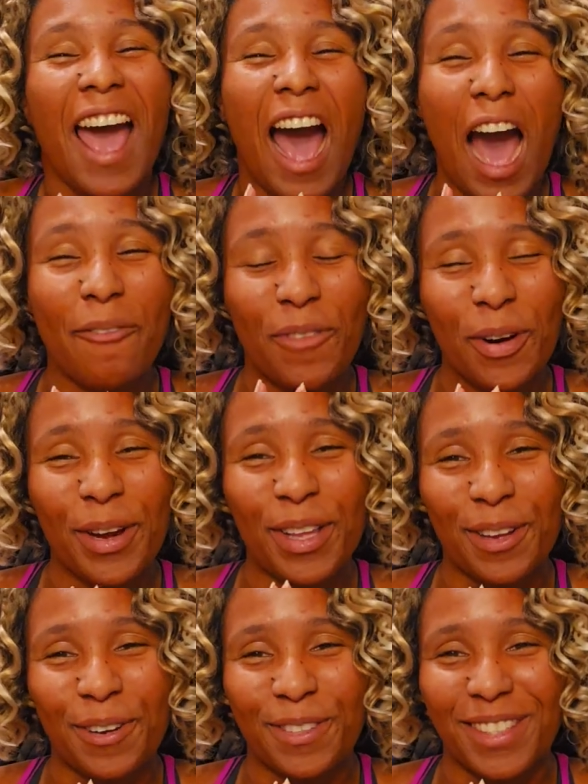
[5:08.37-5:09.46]
I'm very
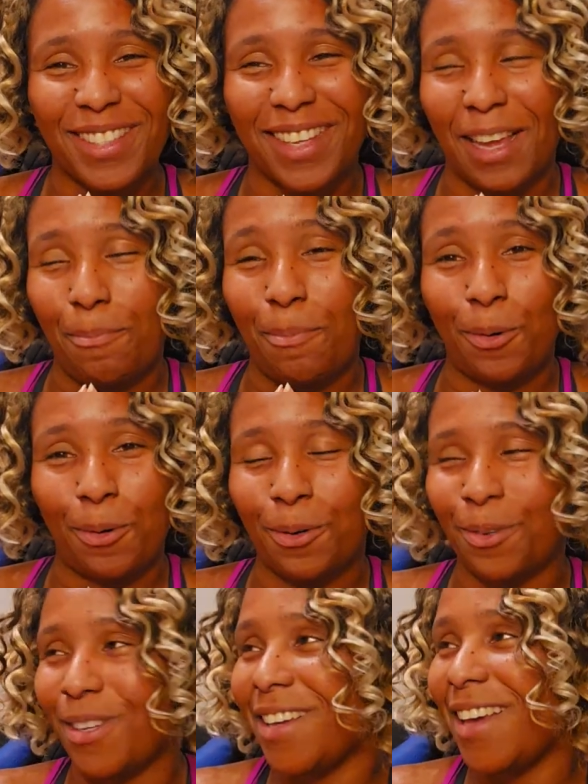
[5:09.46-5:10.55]
allergic to like
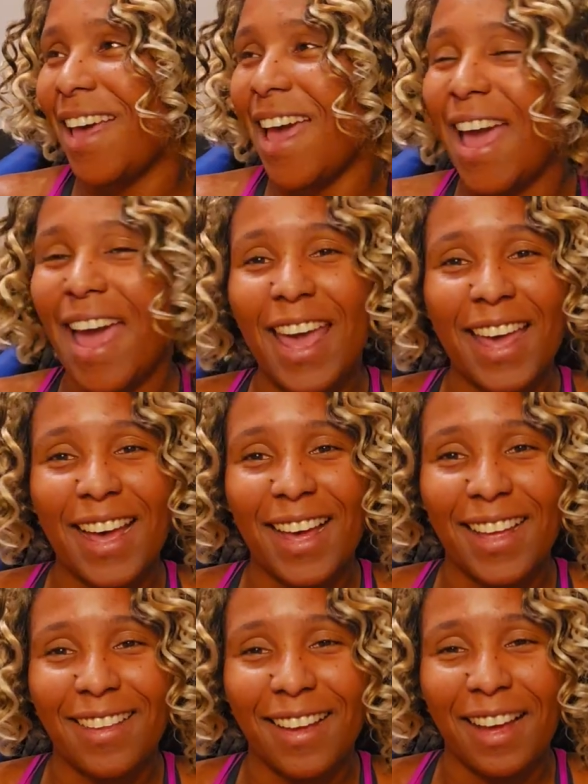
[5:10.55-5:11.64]
mold,
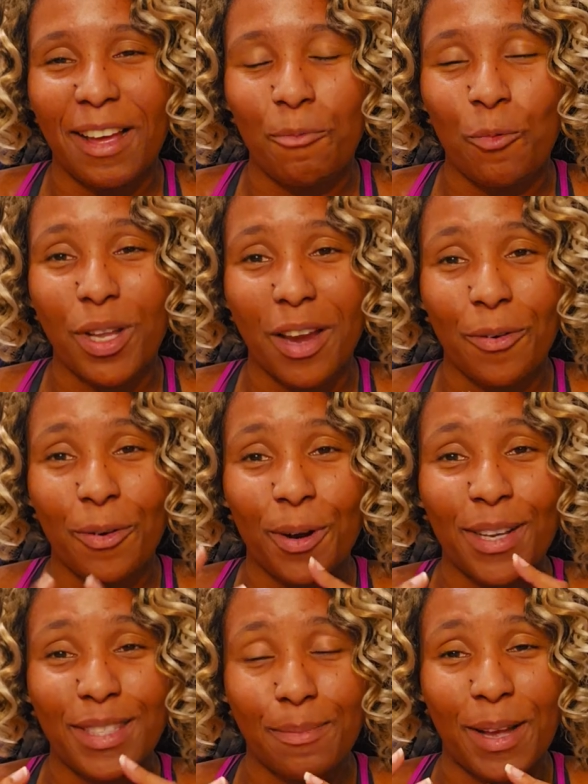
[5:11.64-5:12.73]
and um, whenever
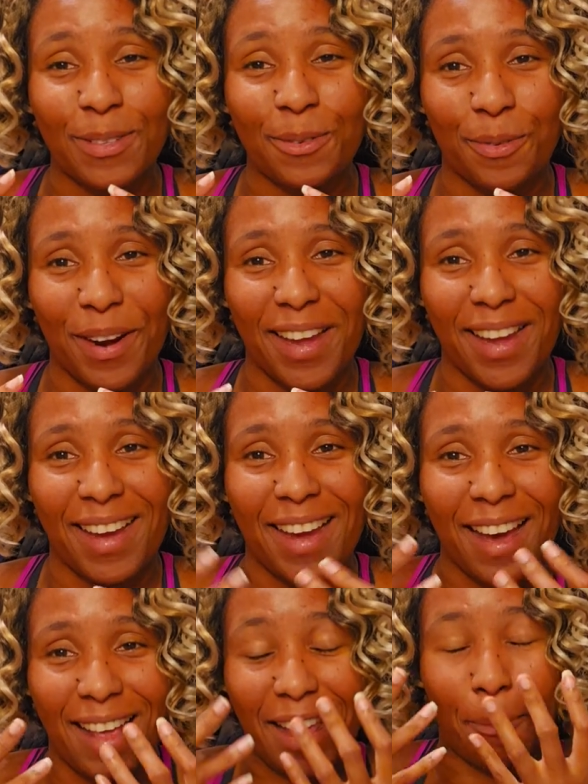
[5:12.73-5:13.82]
it's about to rain,
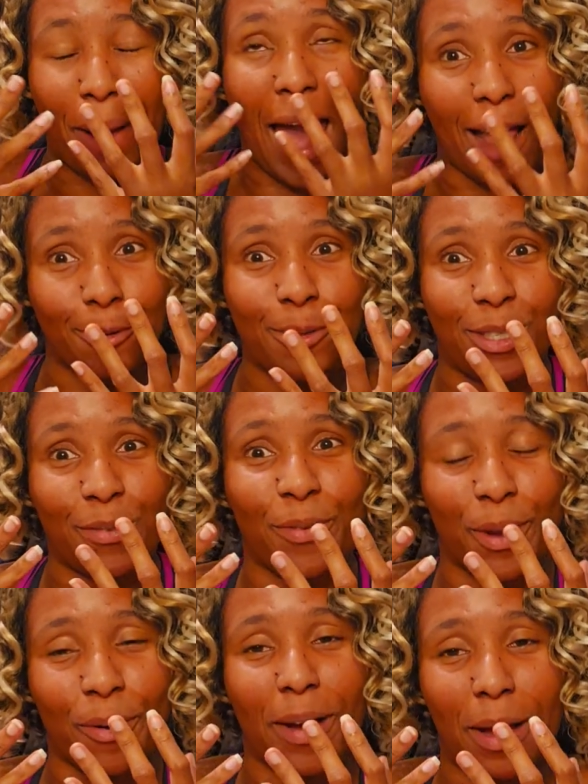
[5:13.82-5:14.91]
like my allergies
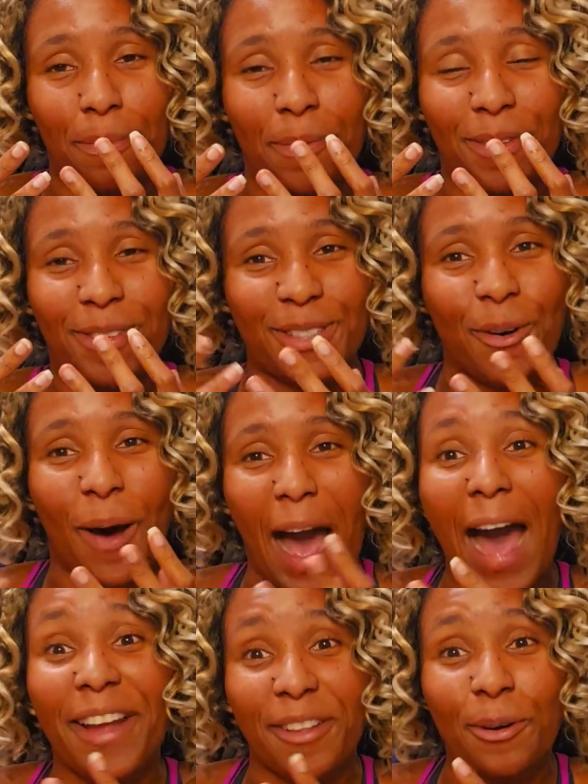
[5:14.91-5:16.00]
flare up. So
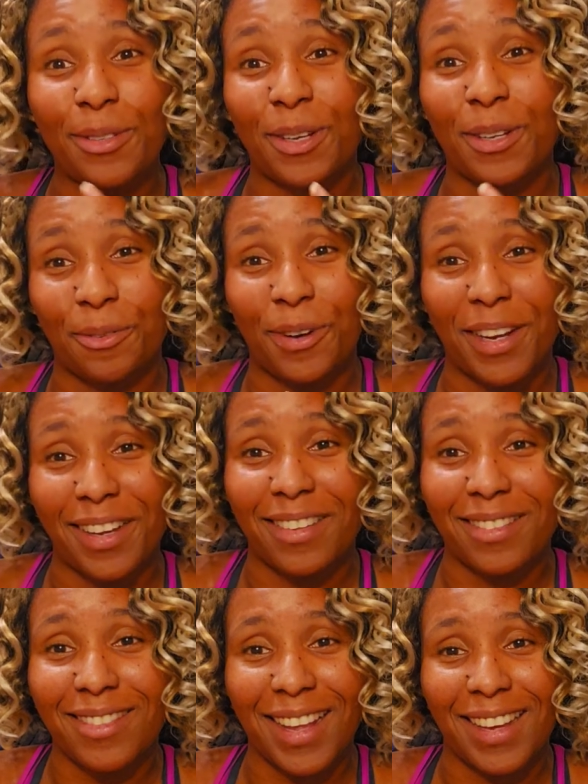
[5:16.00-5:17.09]
I know it's gonna rain
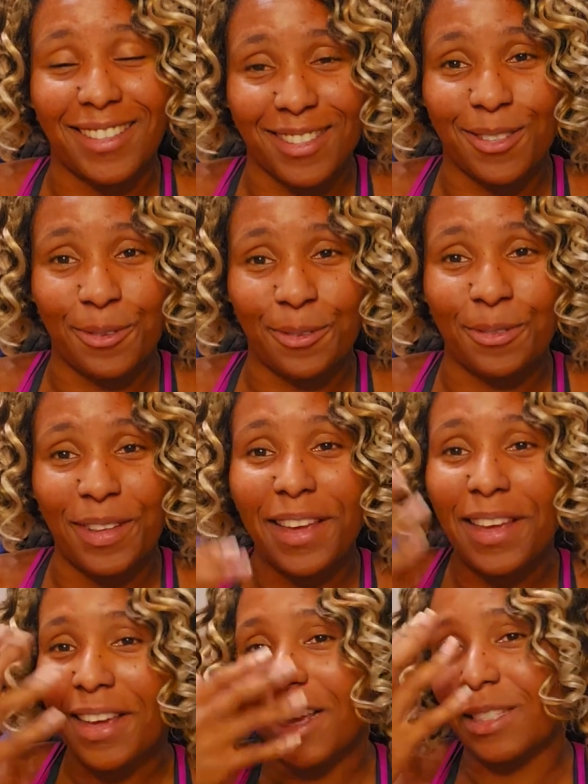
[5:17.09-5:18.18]
like soon
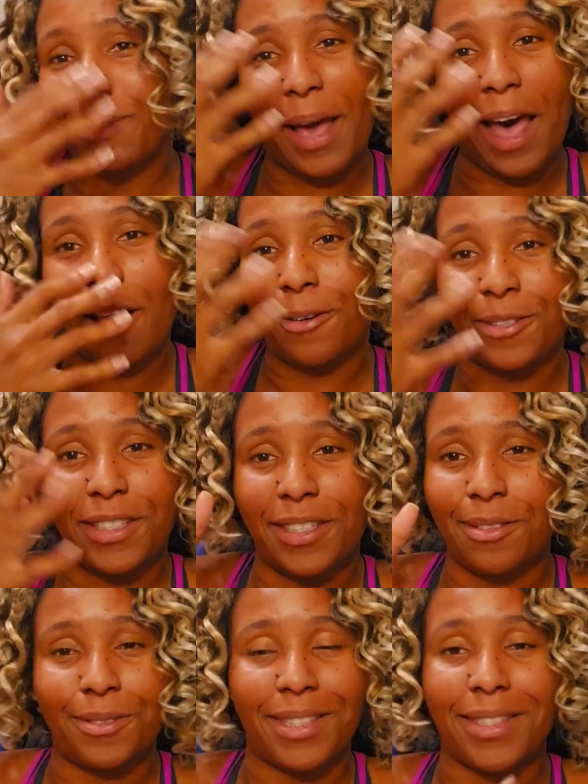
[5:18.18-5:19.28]
because my allergies
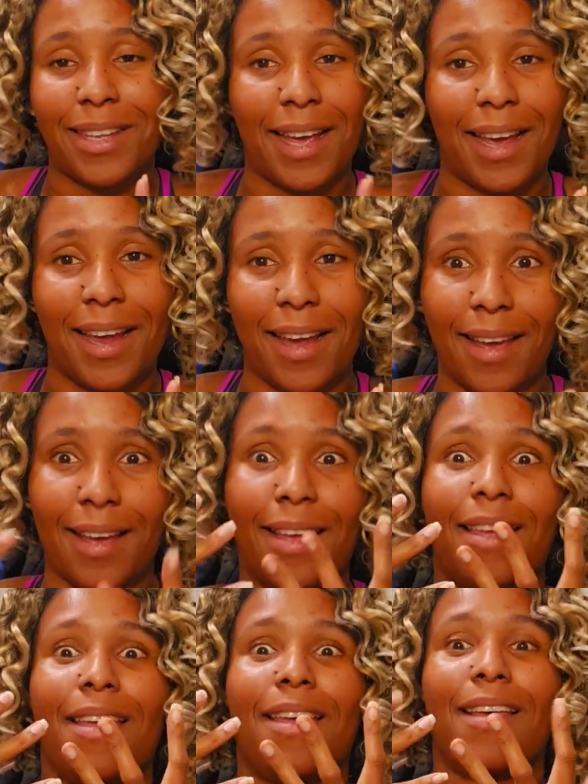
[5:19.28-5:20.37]
are just like,
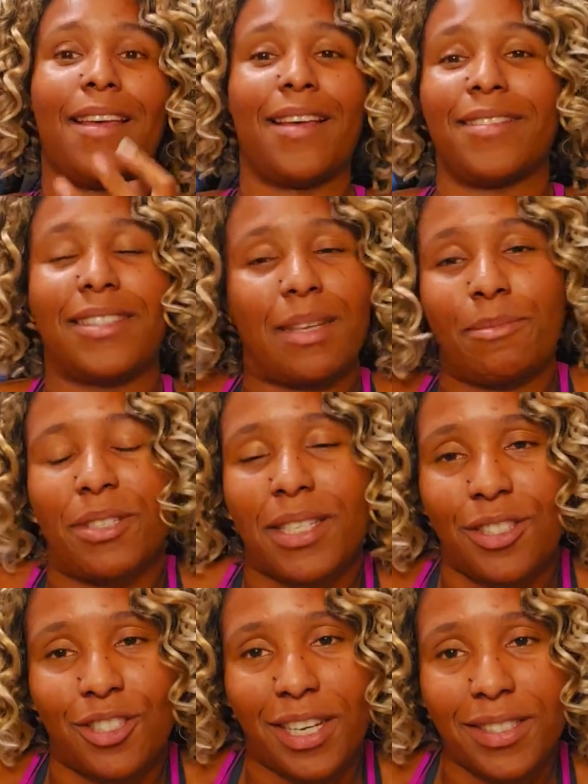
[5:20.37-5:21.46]
just I'm just
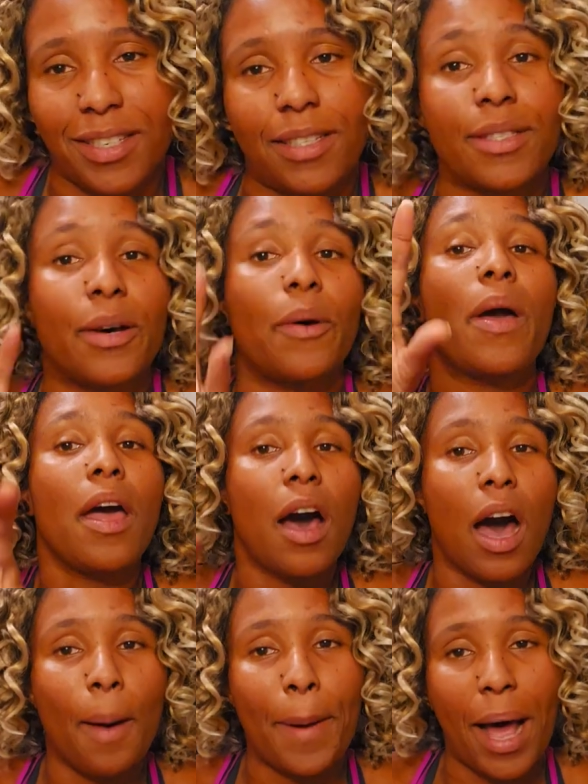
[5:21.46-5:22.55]
congested. So
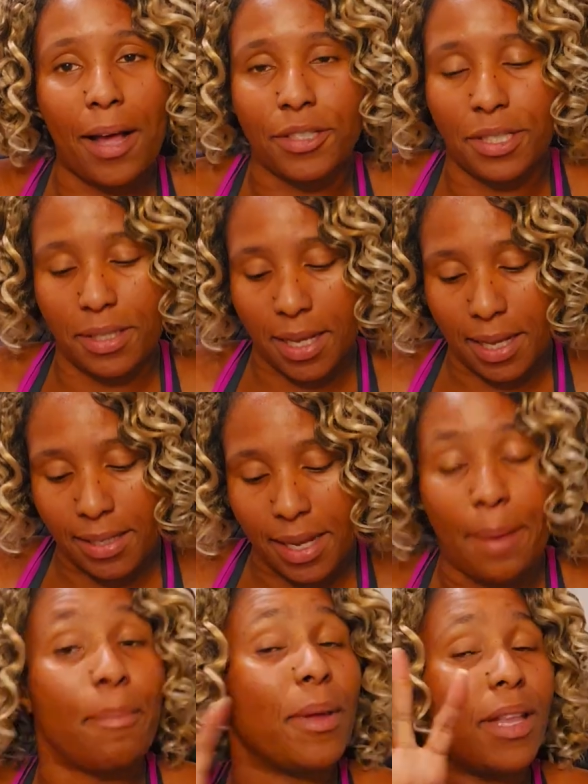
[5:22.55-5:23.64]
apologies ahead of
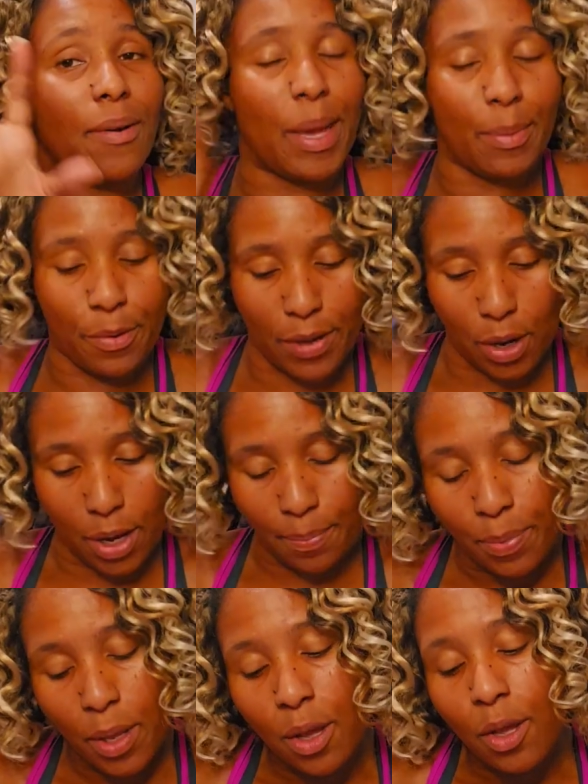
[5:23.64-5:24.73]
time. But anyway, moving on.
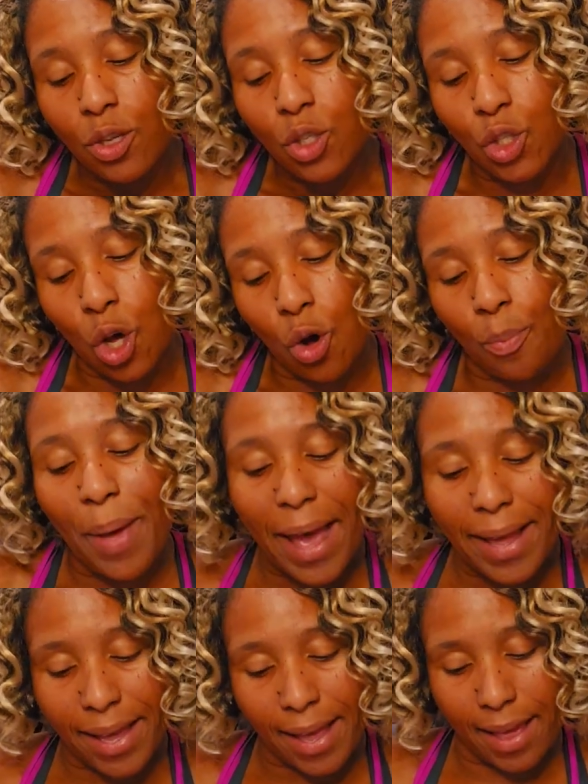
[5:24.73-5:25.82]
So back
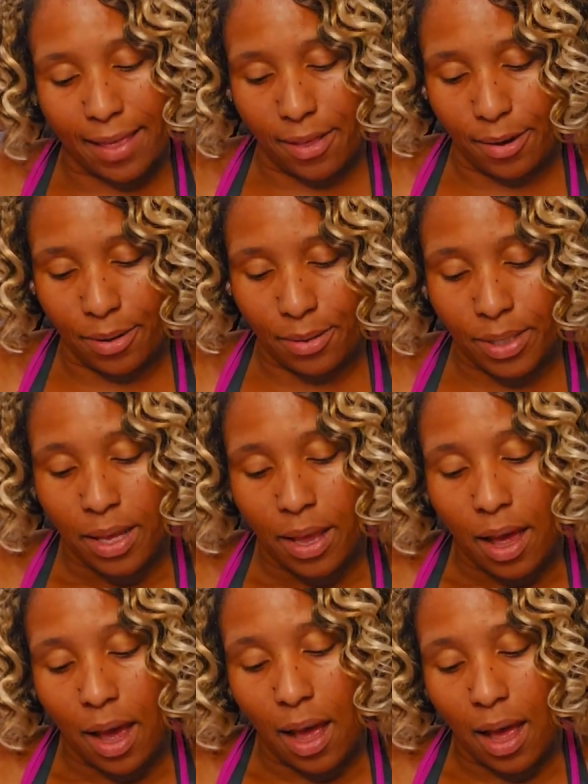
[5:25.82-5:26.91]
at Heather's,
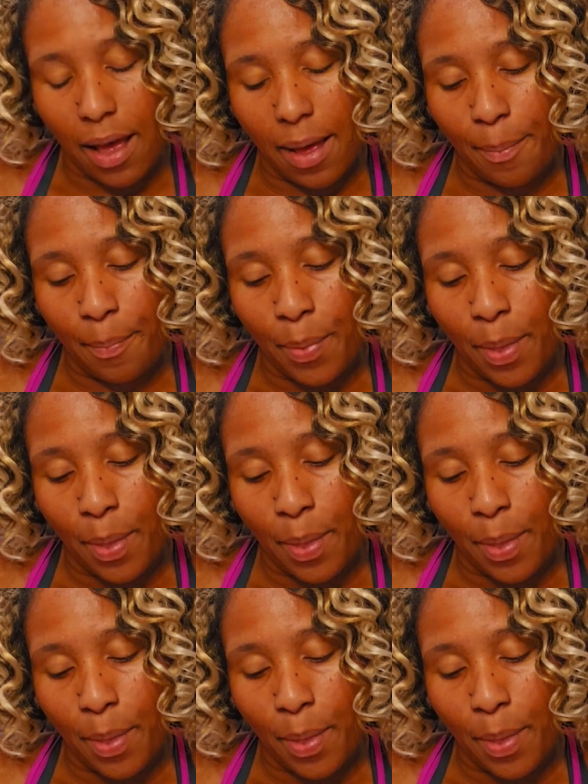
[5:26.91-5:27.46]
um,